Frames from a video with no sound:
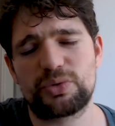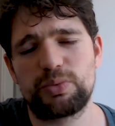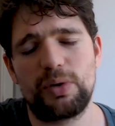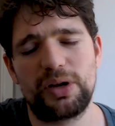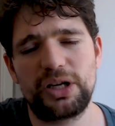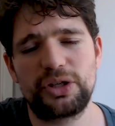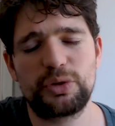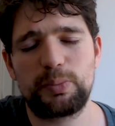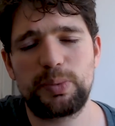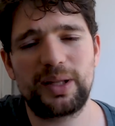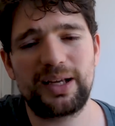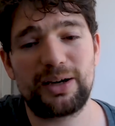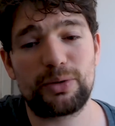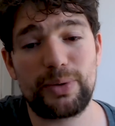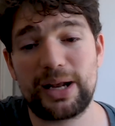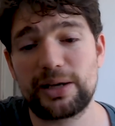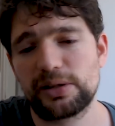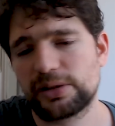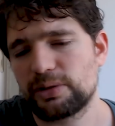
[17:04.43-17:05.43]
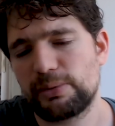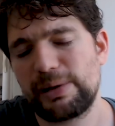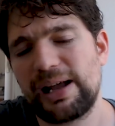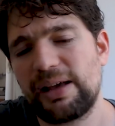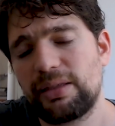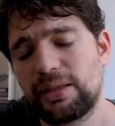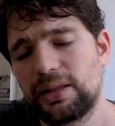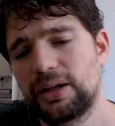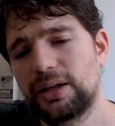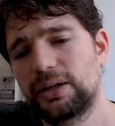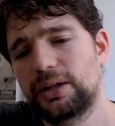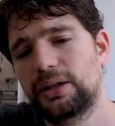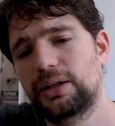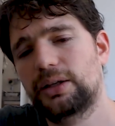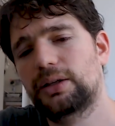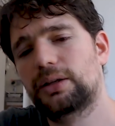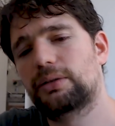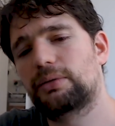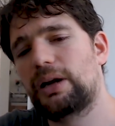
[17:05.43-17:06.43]
wanting to play a regular Wrath,
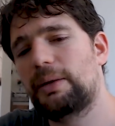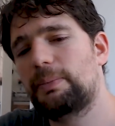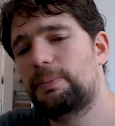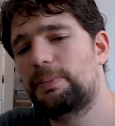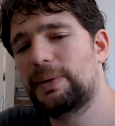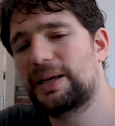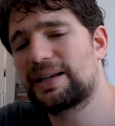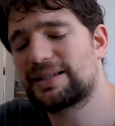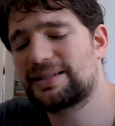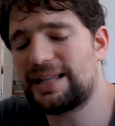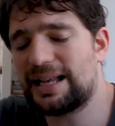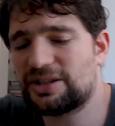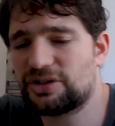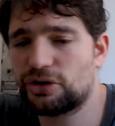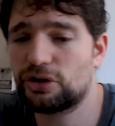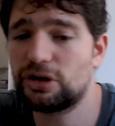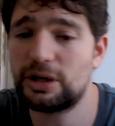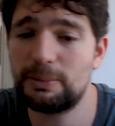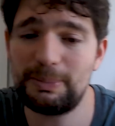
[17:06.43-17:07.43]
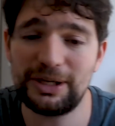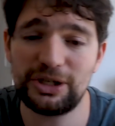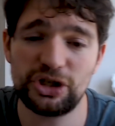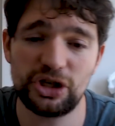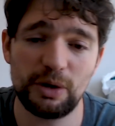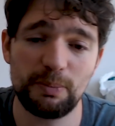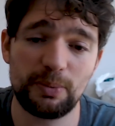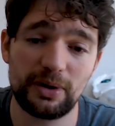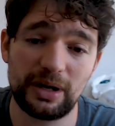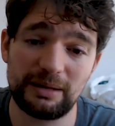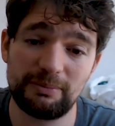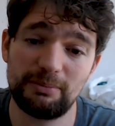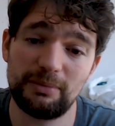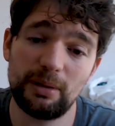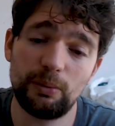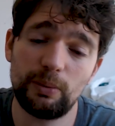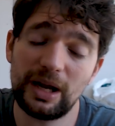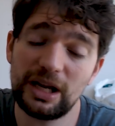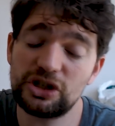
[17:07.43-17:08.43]
right? Because that's just going to be cheaper, and
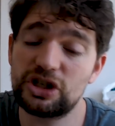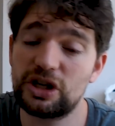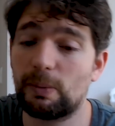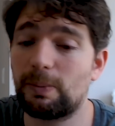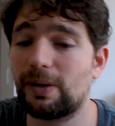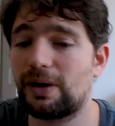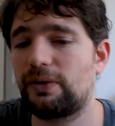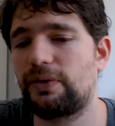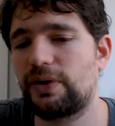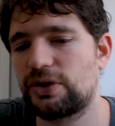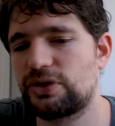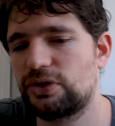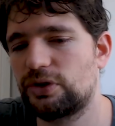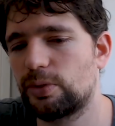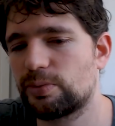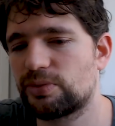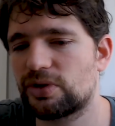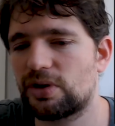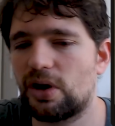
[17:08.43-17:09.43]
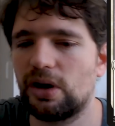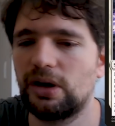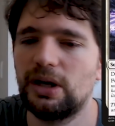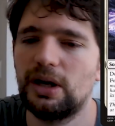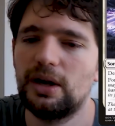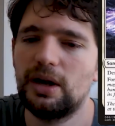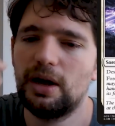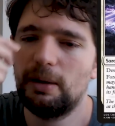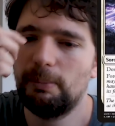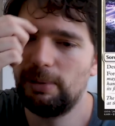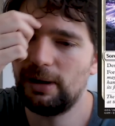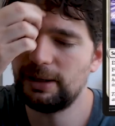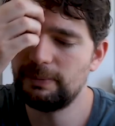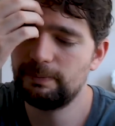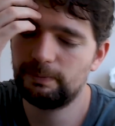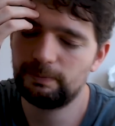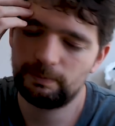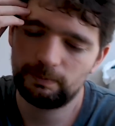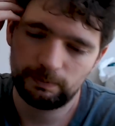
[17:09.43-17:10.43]
way cheaper if it's Doomscar.
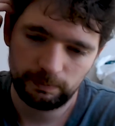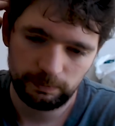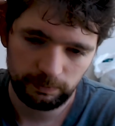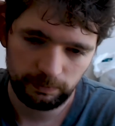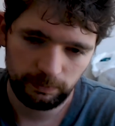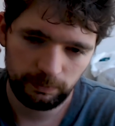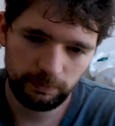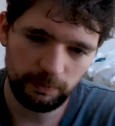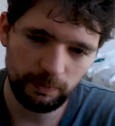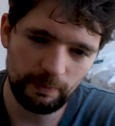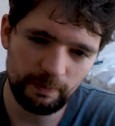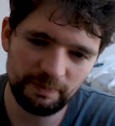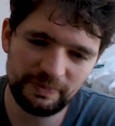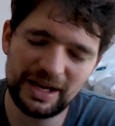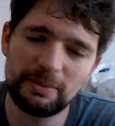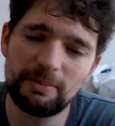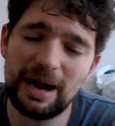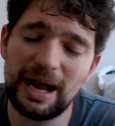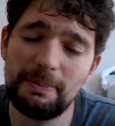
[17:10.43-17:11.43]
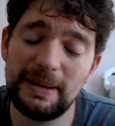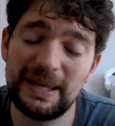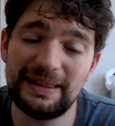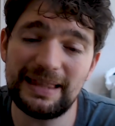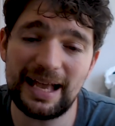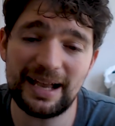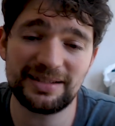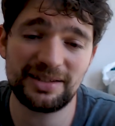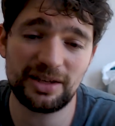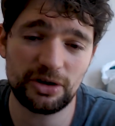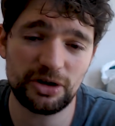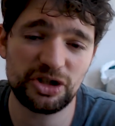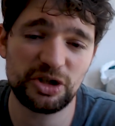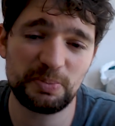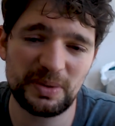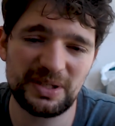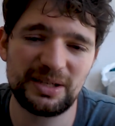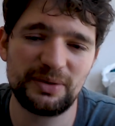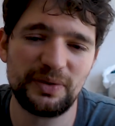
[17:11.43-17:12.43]
But there might be decks that are
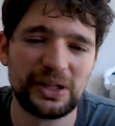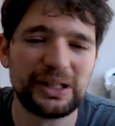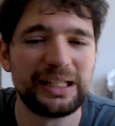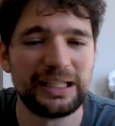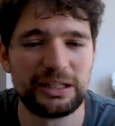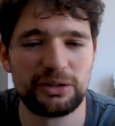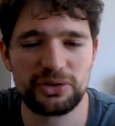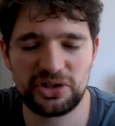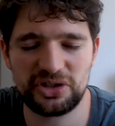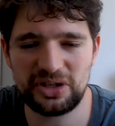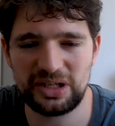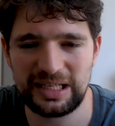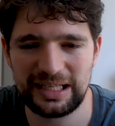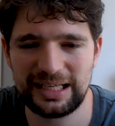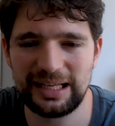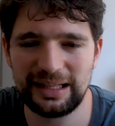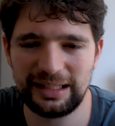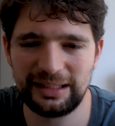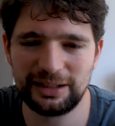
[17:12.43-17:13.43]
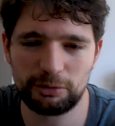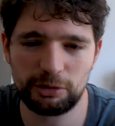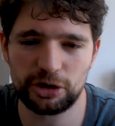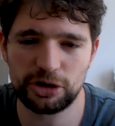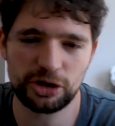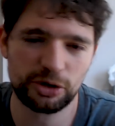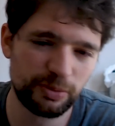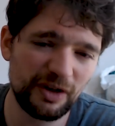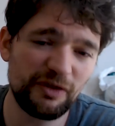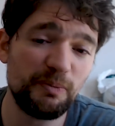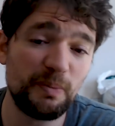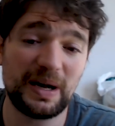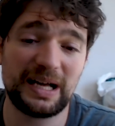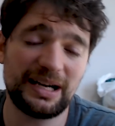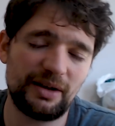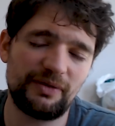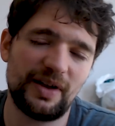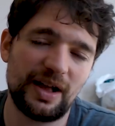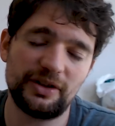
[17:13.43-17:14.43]
specifically interested in killing the creatures with
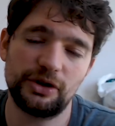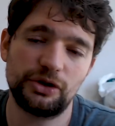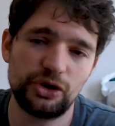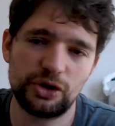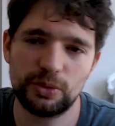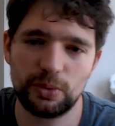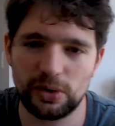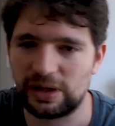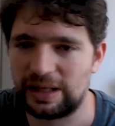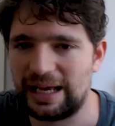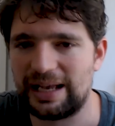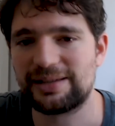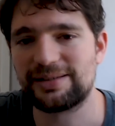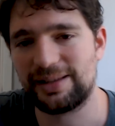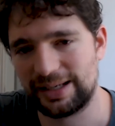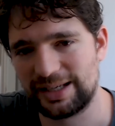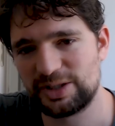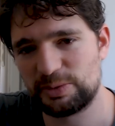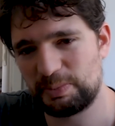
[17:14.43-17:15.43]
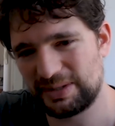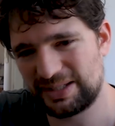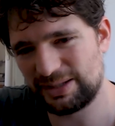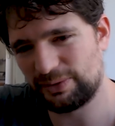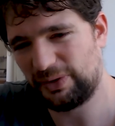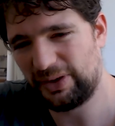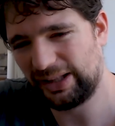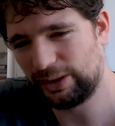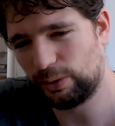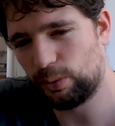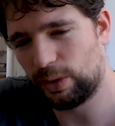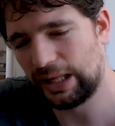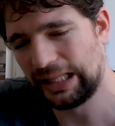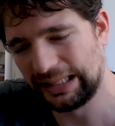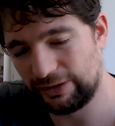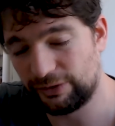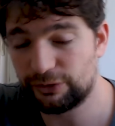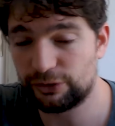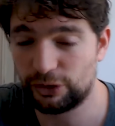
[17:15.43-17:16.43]
mana value 2 or less, like specifically
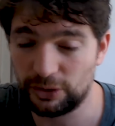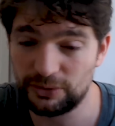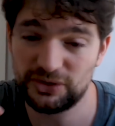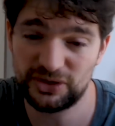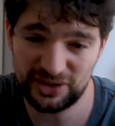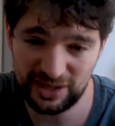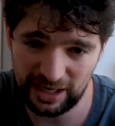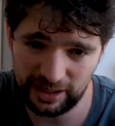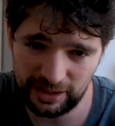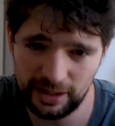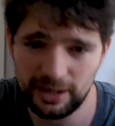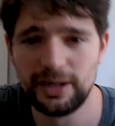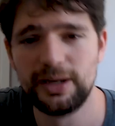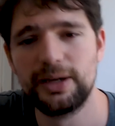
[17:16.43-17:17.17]
want the front side